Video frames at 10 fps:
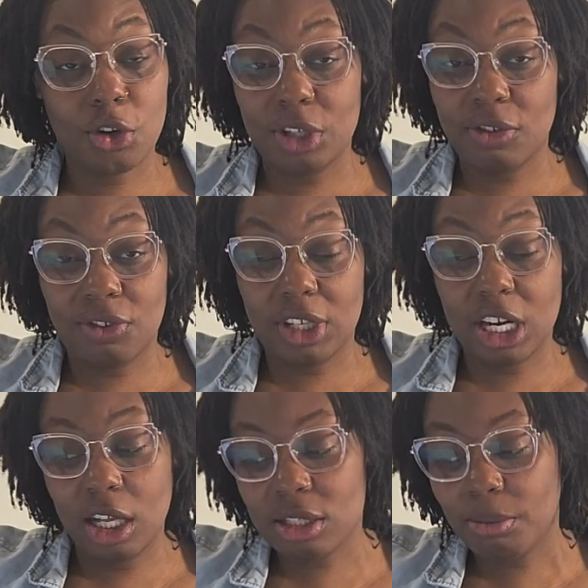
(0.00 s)
$30 to
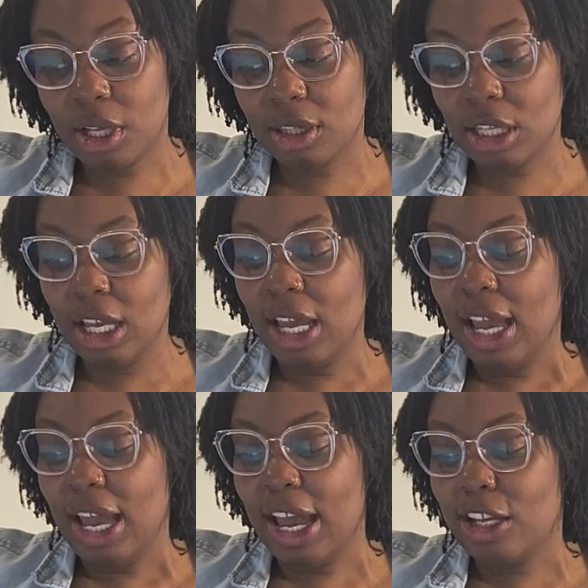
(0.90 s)
$50 a month,
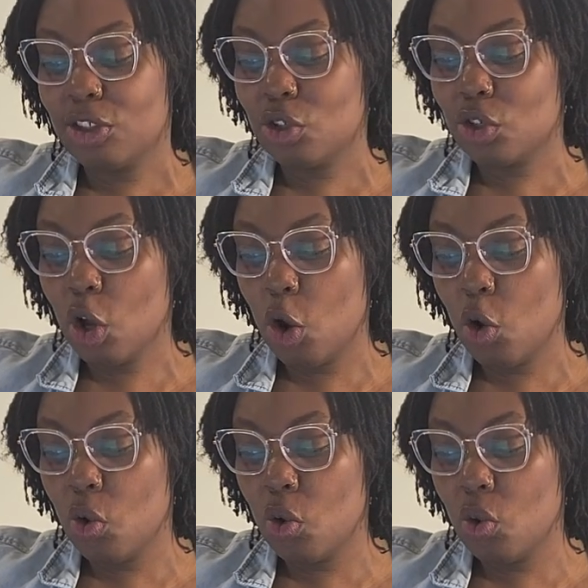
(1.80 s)
and
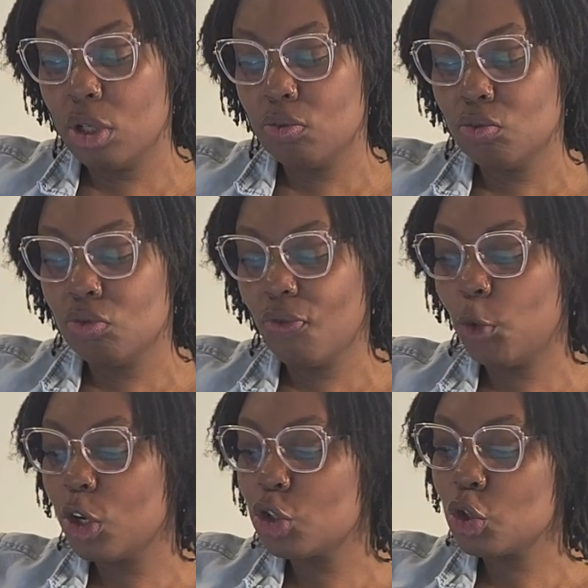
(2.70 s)
so
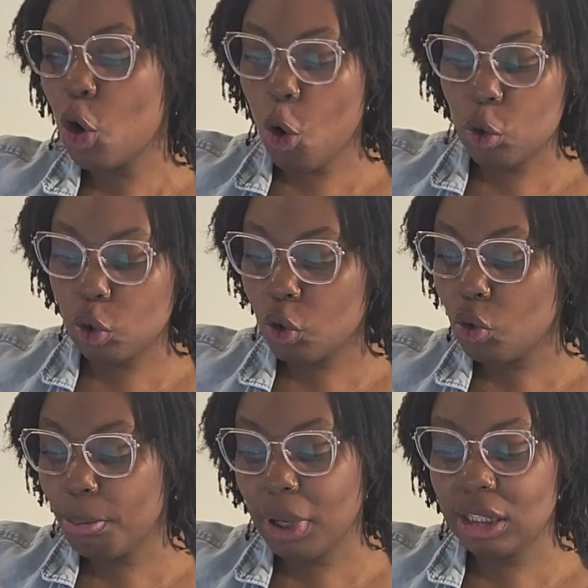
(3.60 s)
for a total
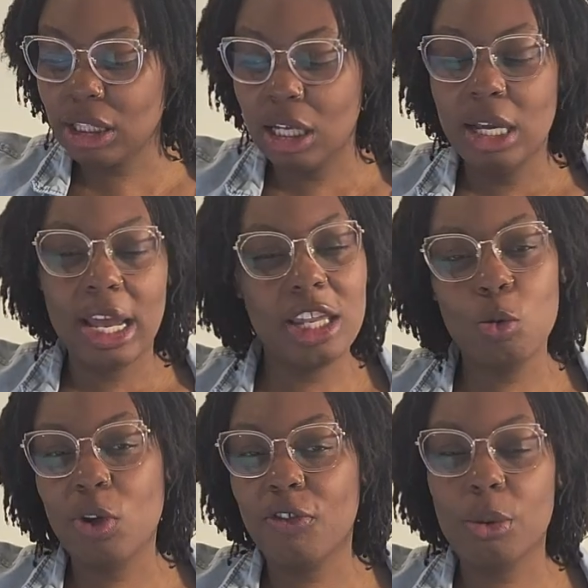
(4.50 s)
month,
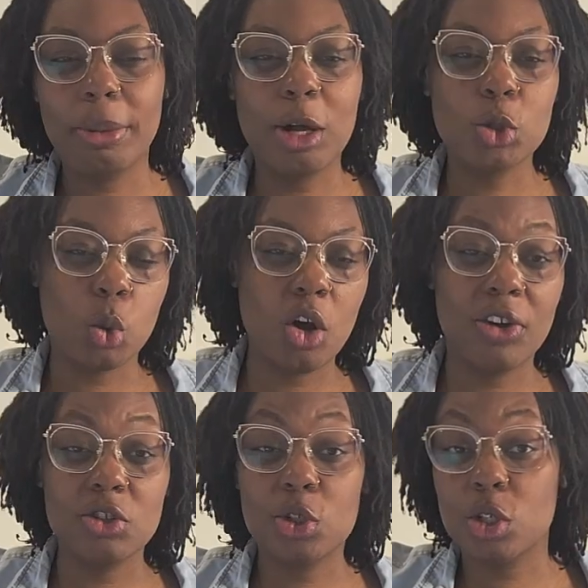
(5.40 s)
anywhere from about
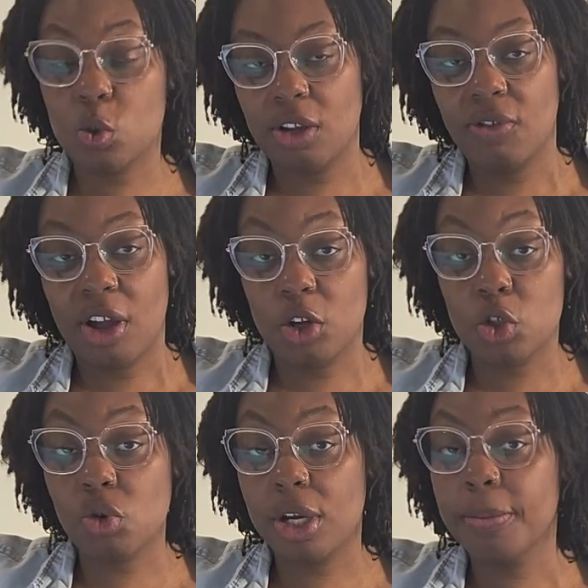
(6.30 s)
1,200 to
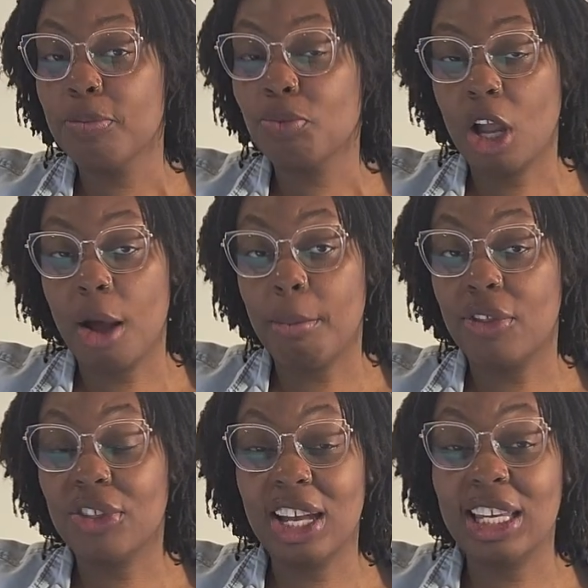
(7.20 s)
2,500 a
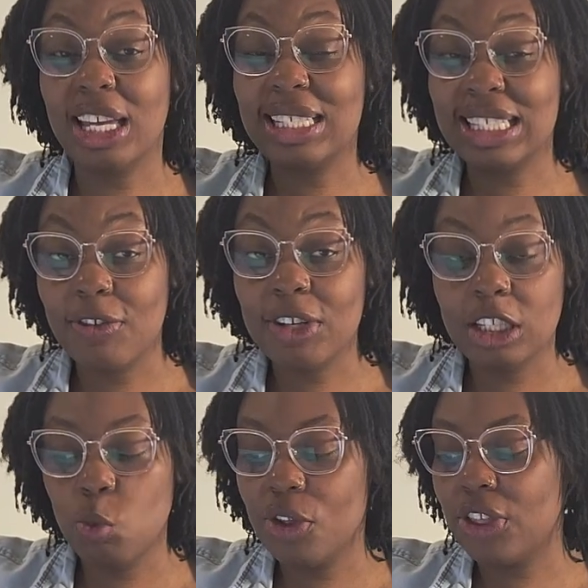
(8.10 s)
month. Again,
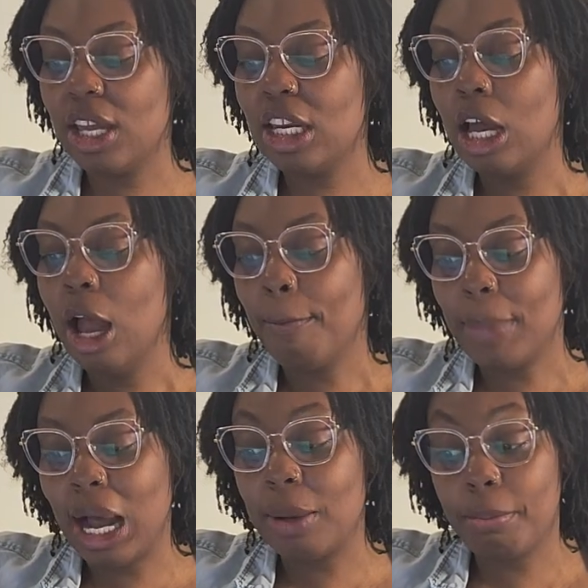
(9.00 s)
definitely within
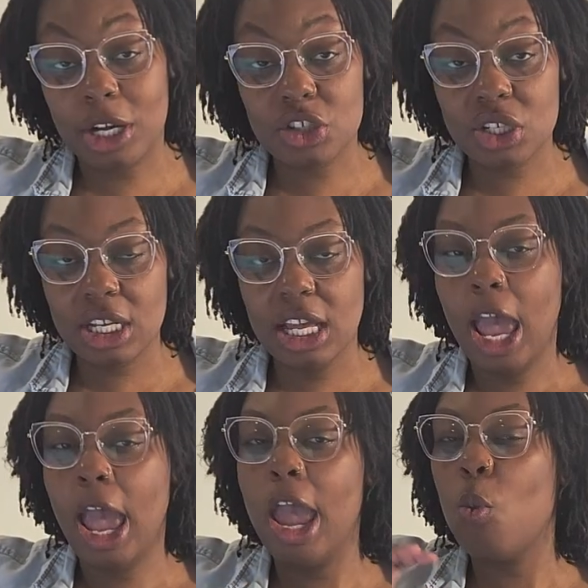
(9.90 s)
my budget.
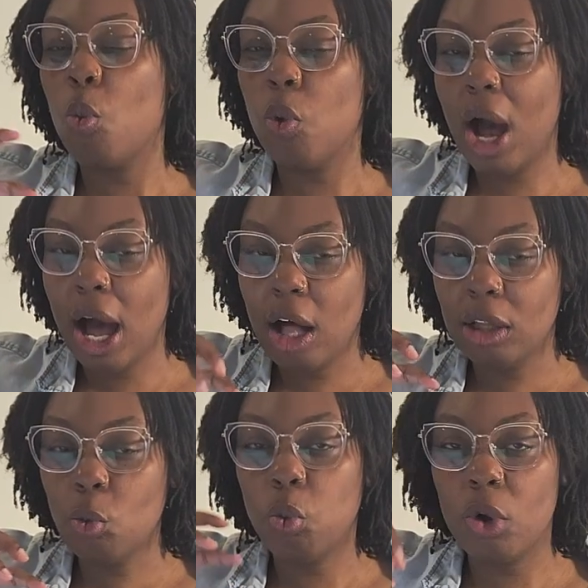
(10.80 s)
And
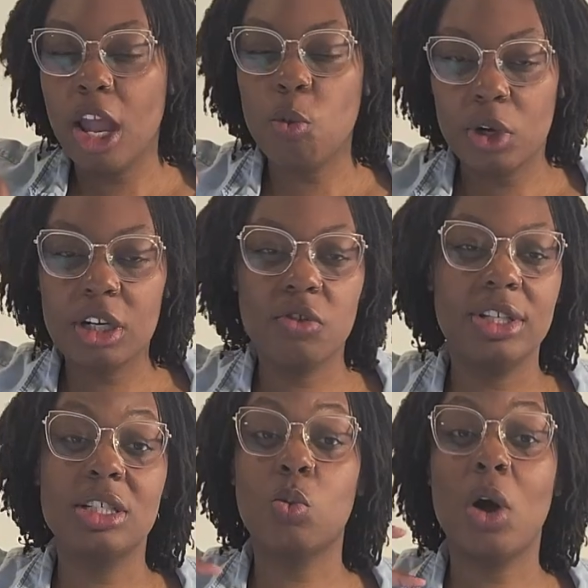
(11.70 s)
one of the
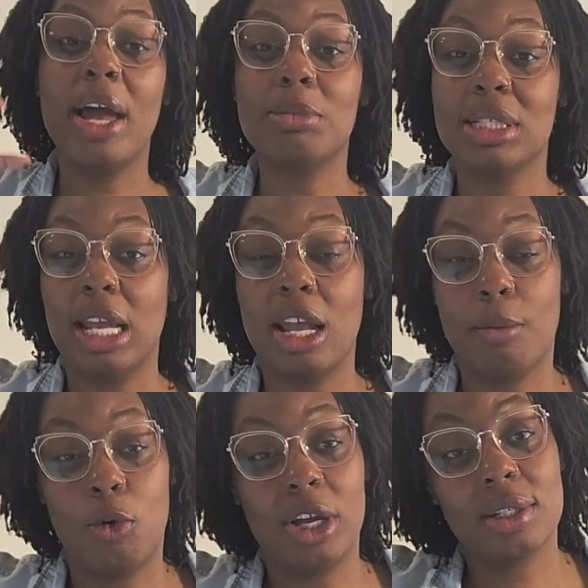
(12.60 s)
reasons why I'm staying
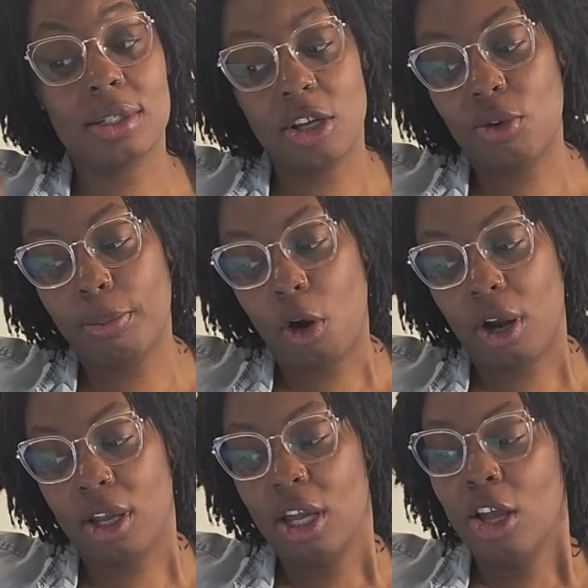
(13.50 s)
more in the southern part,